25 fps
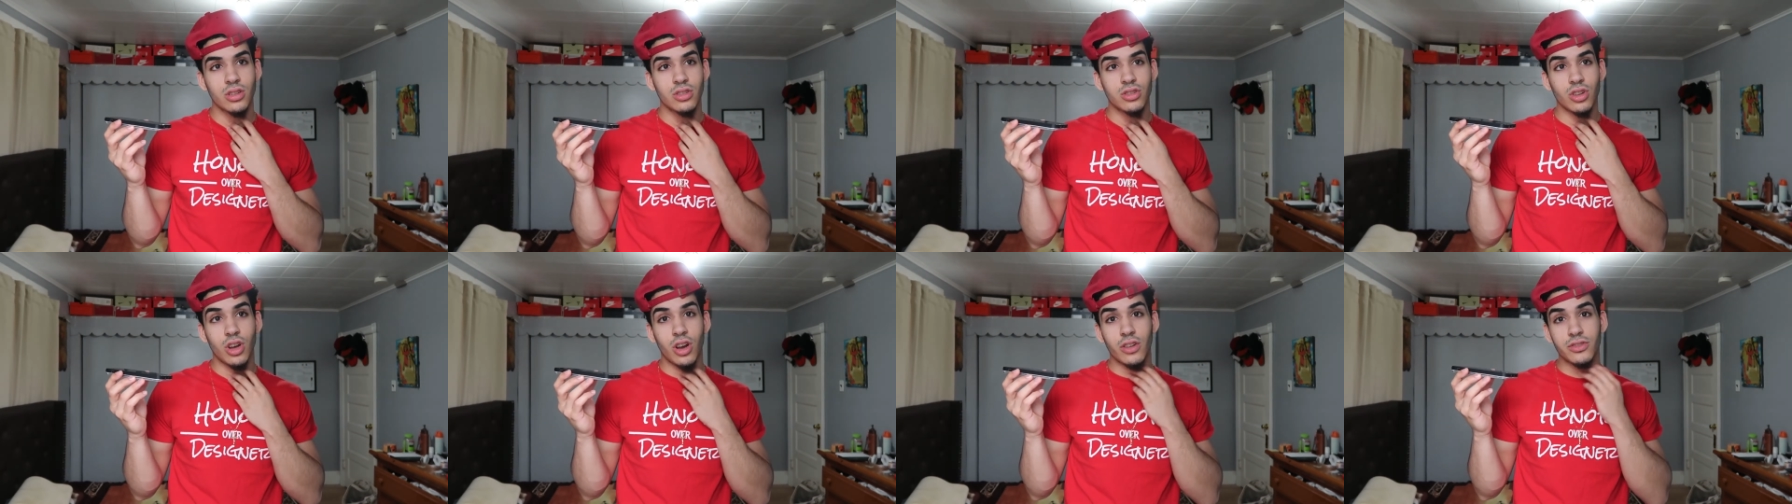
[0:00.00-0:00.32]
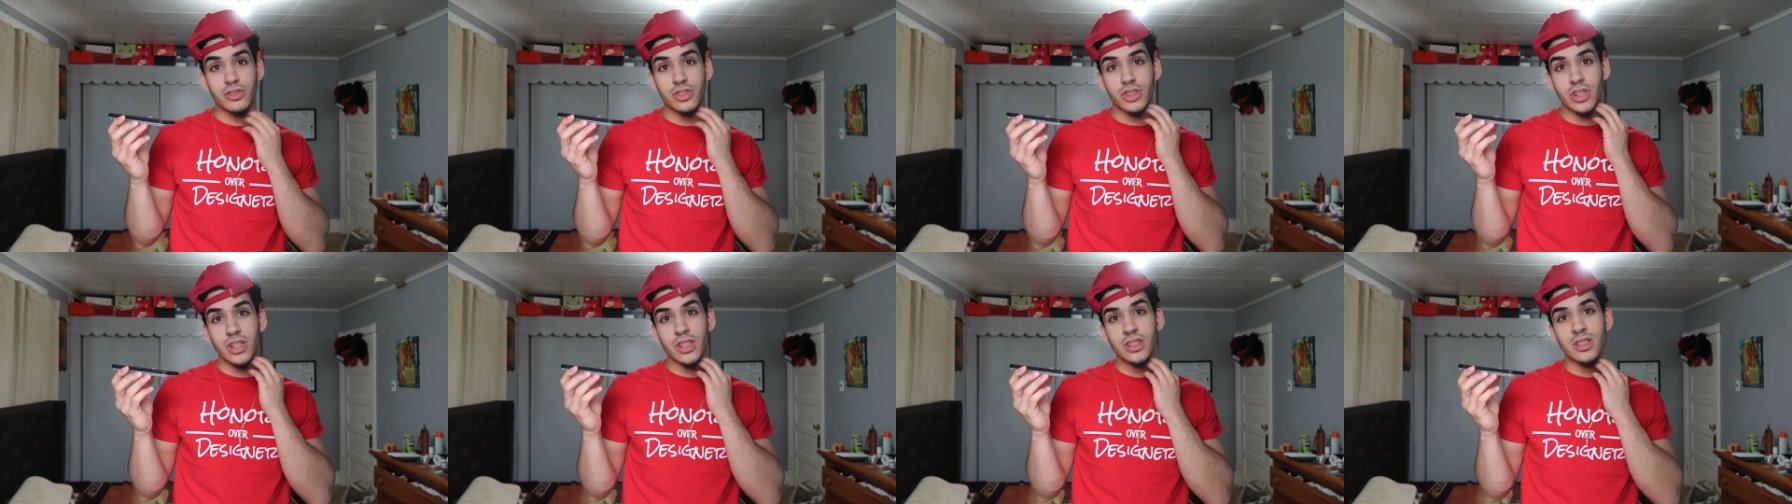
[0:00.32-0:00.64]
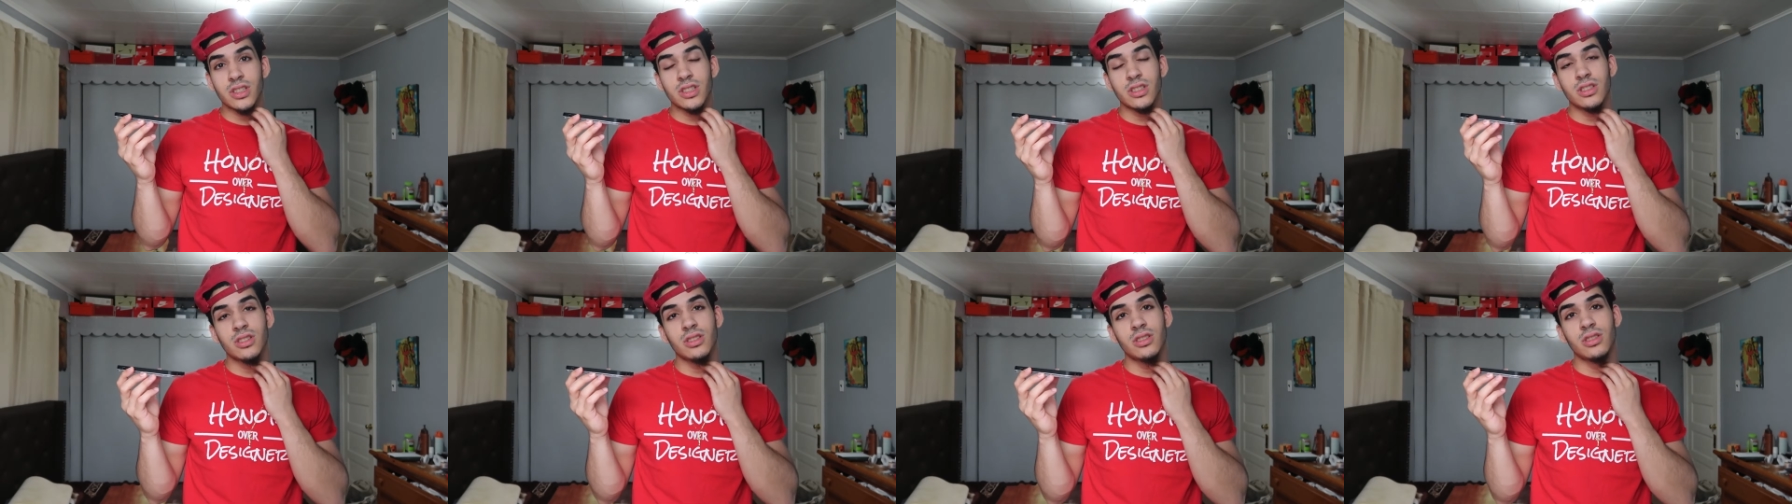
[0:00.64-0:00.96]
Soft
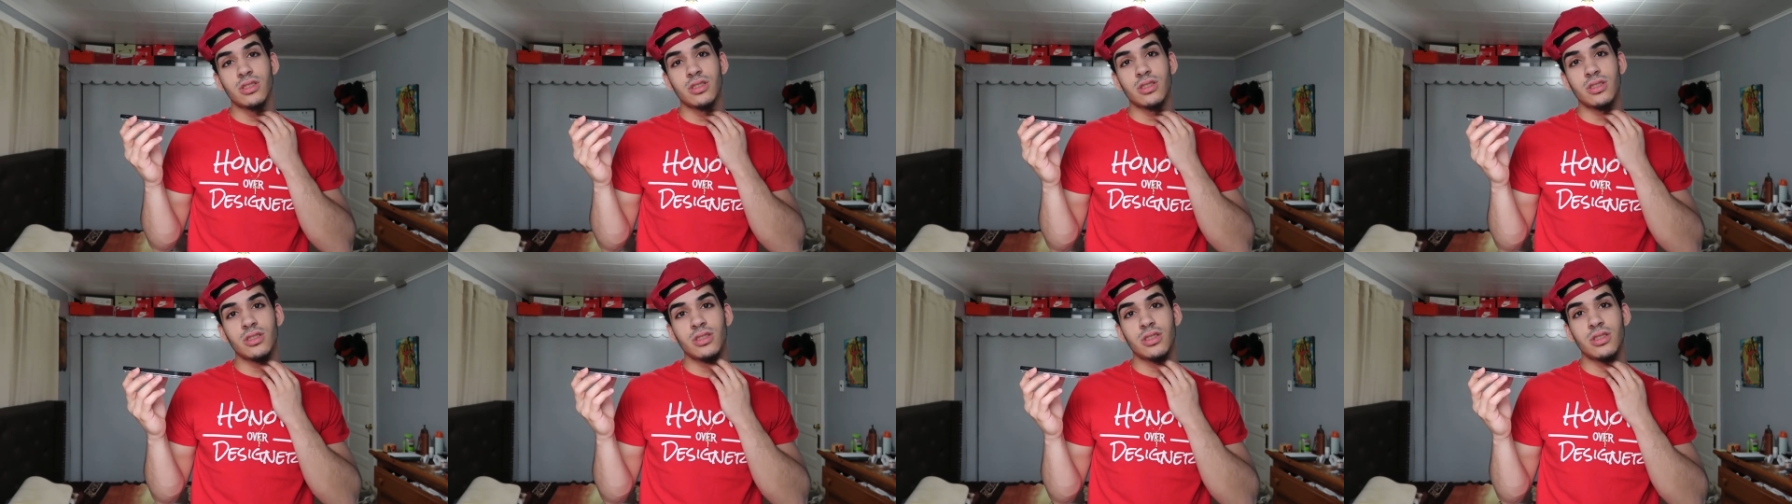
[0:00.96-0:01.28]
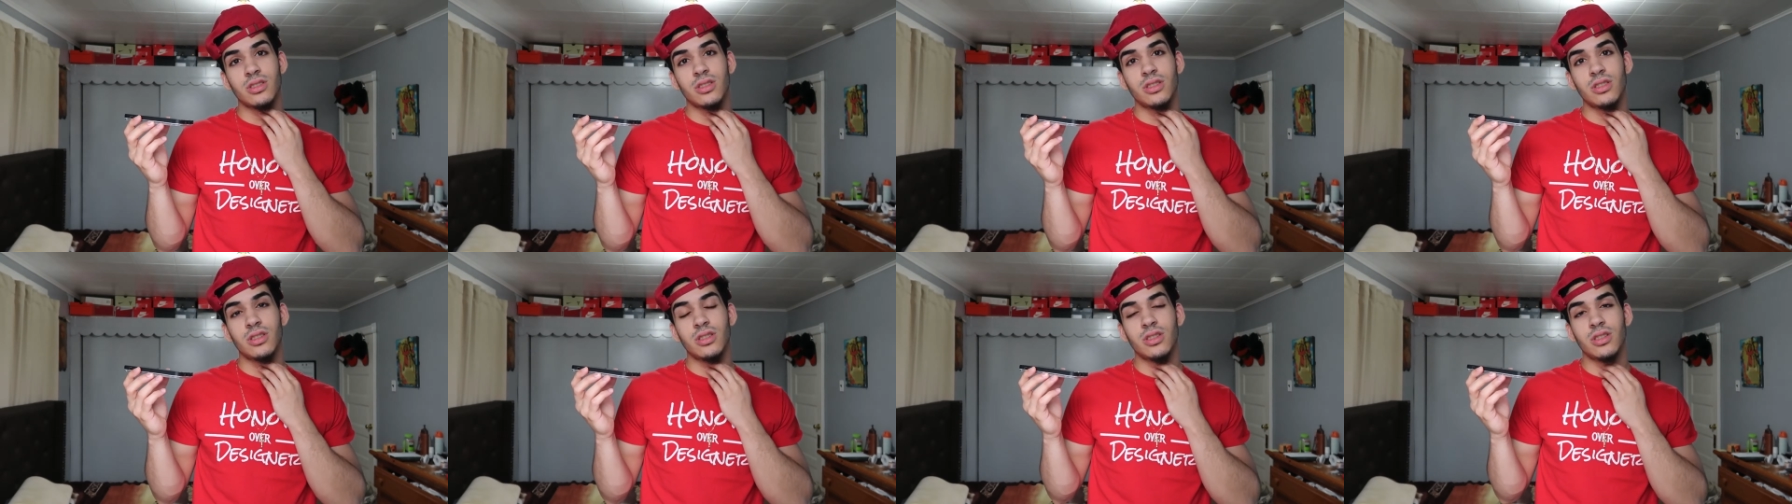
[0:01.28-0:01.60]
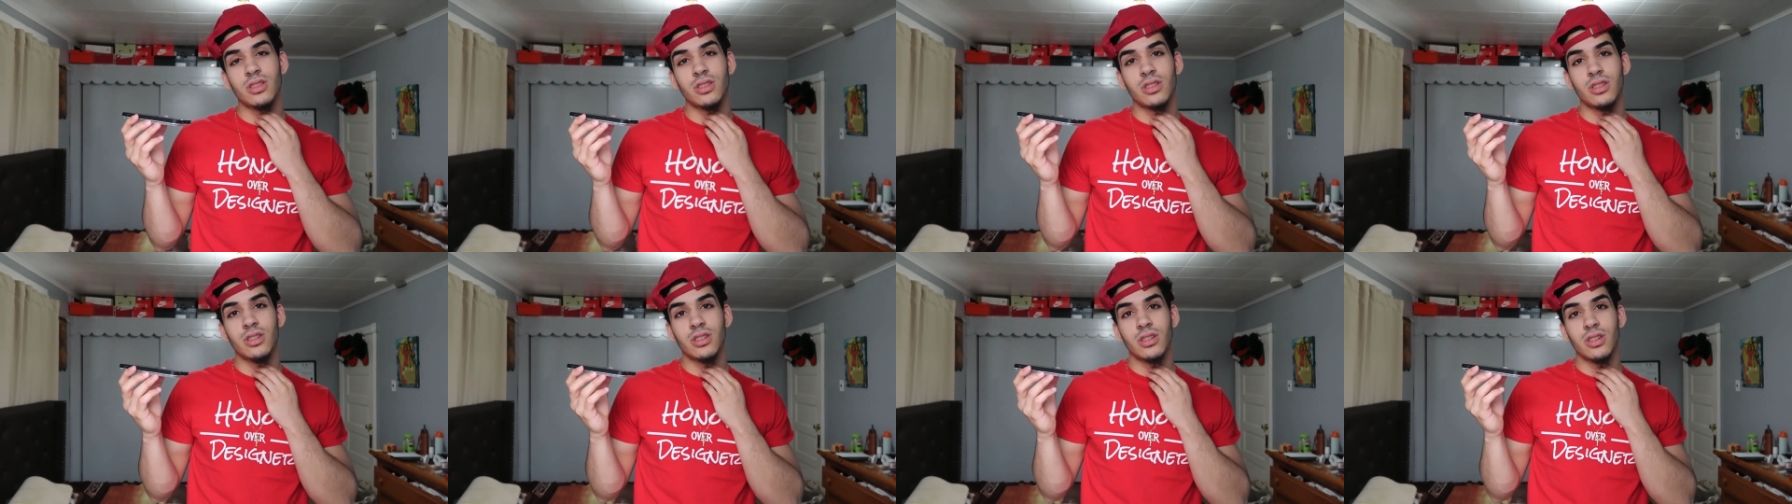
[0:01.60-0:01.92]
drinks?
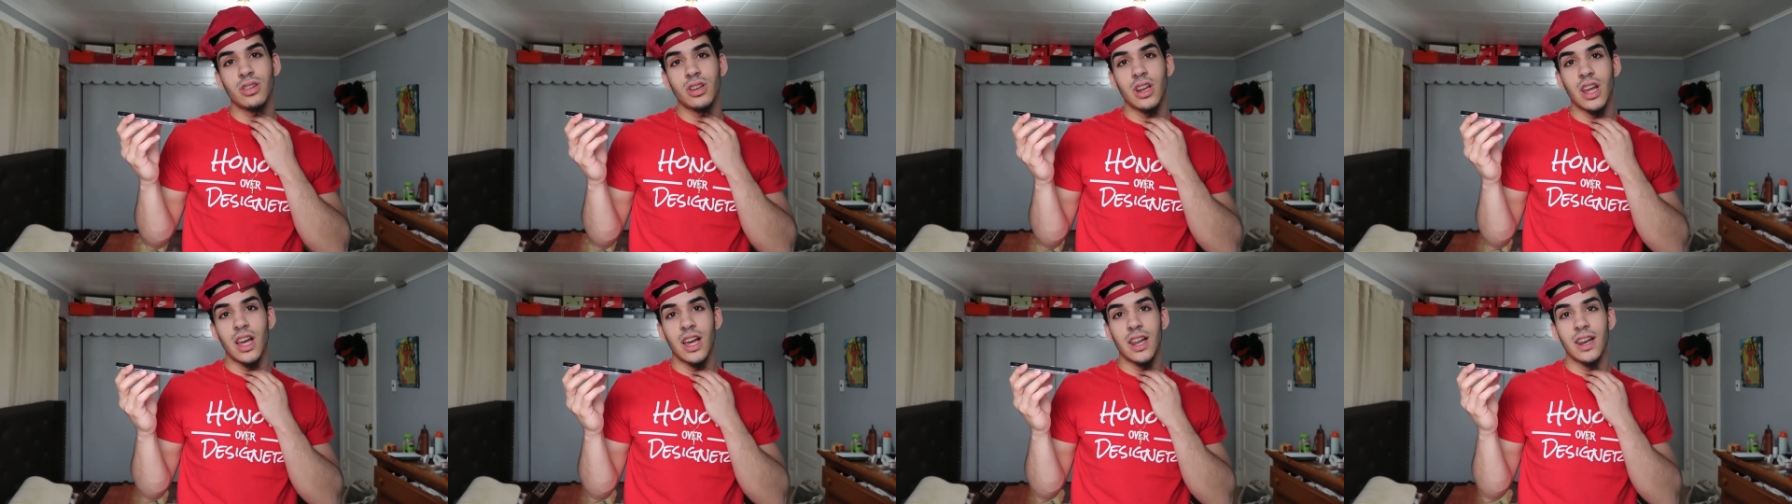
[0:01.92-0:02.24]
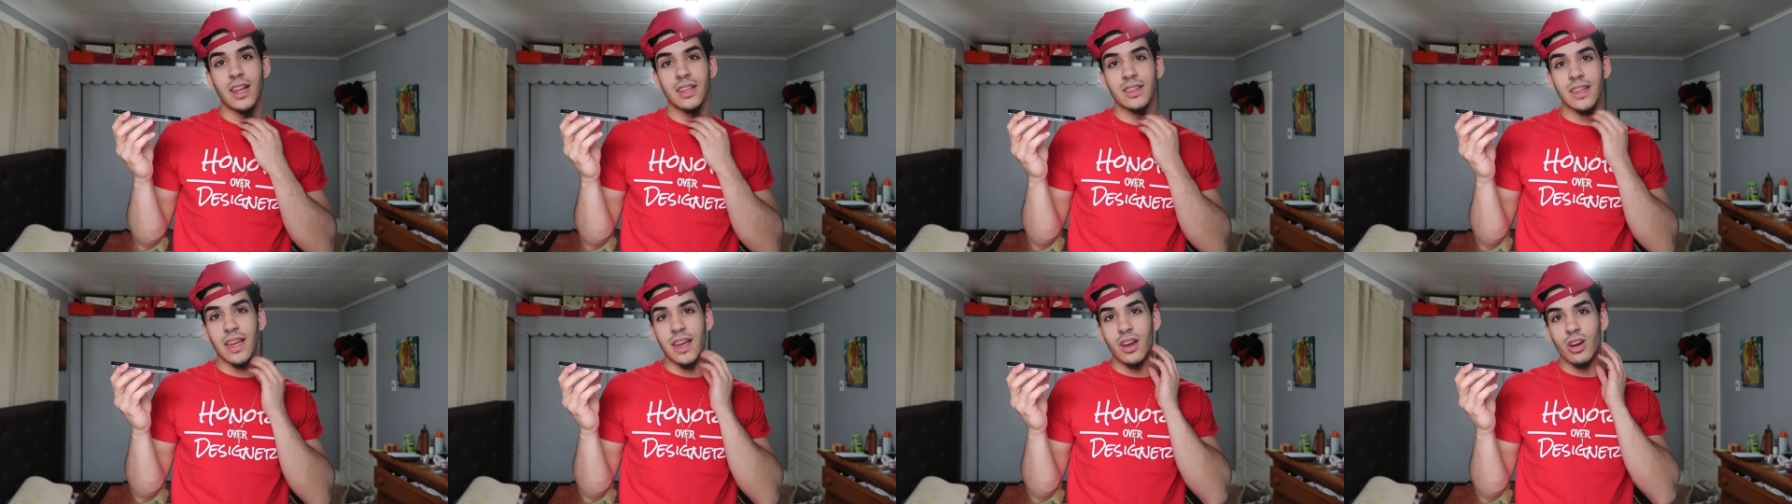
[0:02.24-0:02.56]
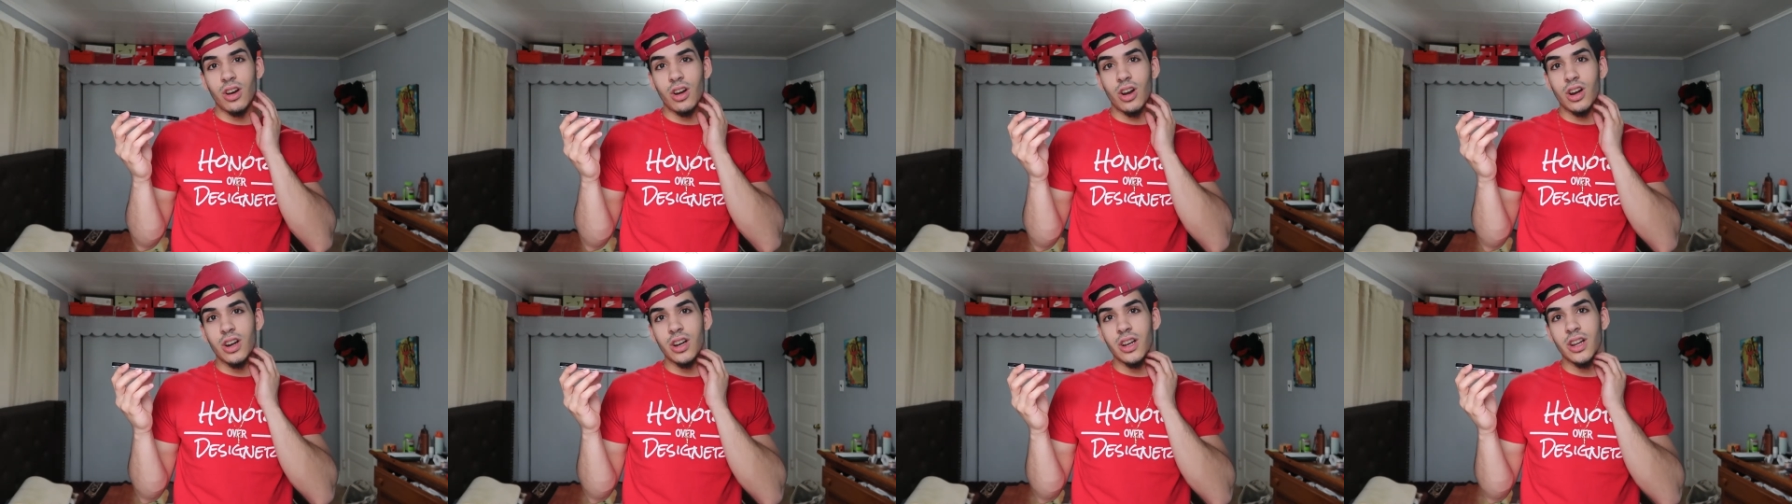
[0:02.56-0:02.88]
Yeah. Nah, I like
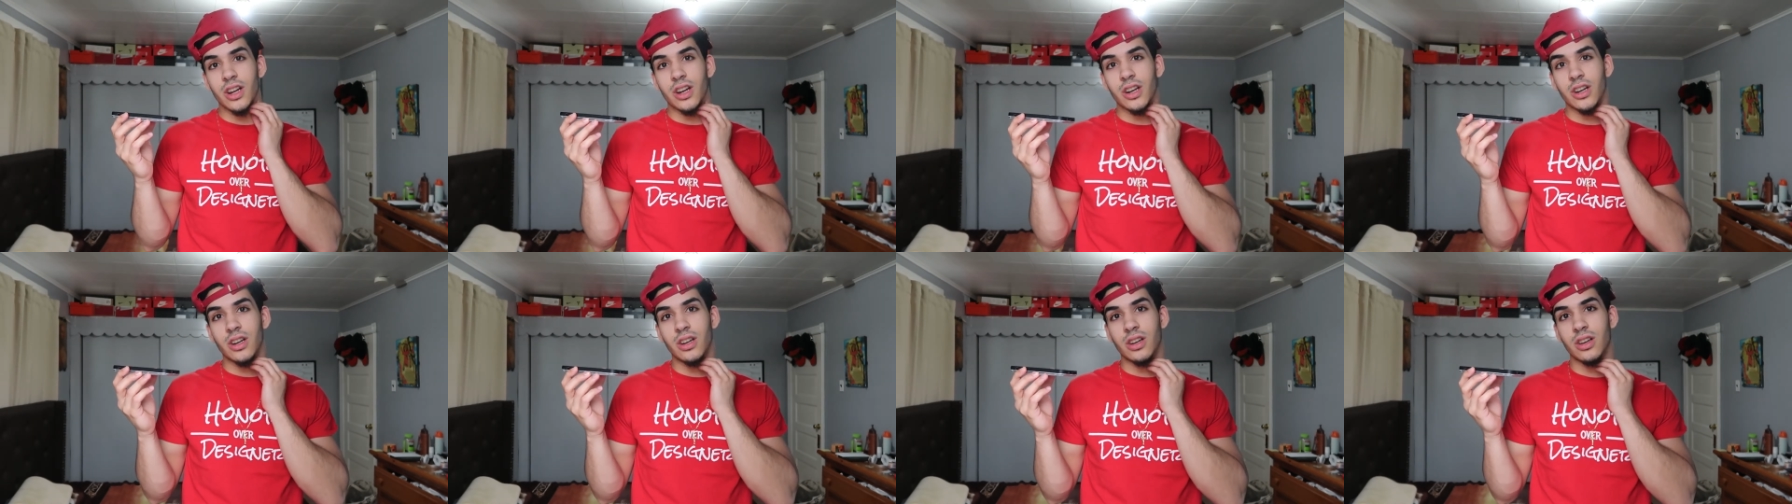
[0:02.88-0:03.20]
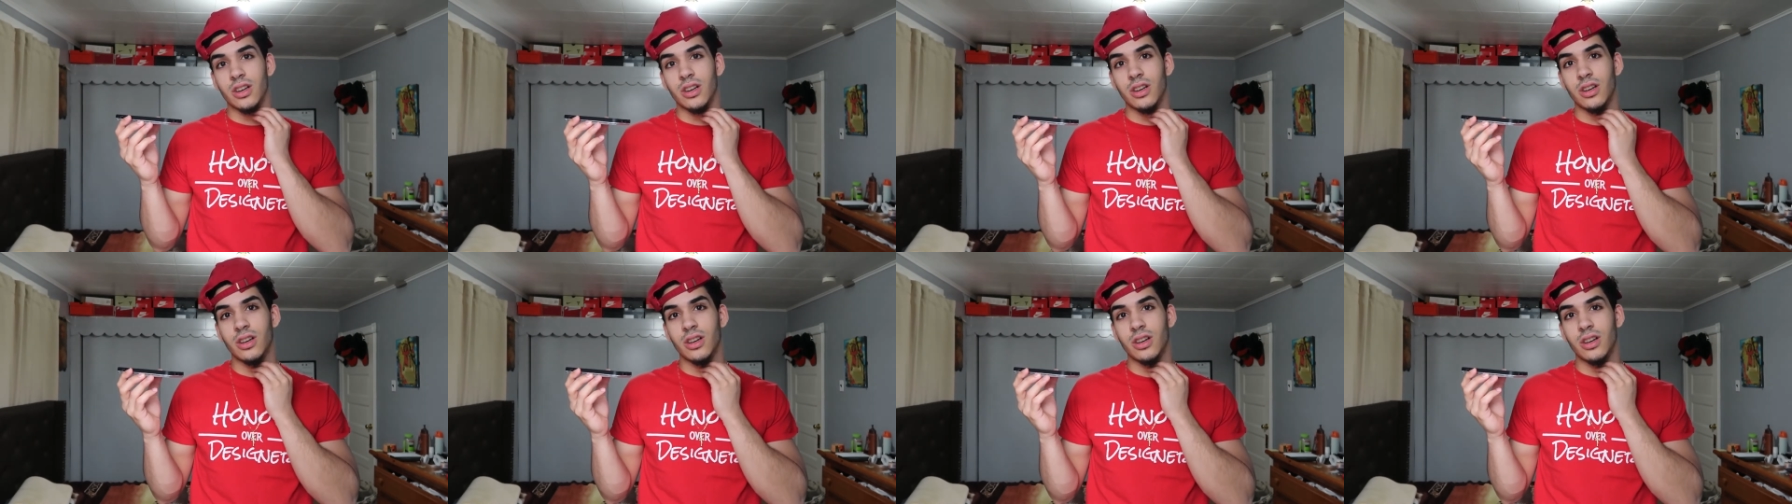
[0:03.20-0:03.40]
that hard liquor.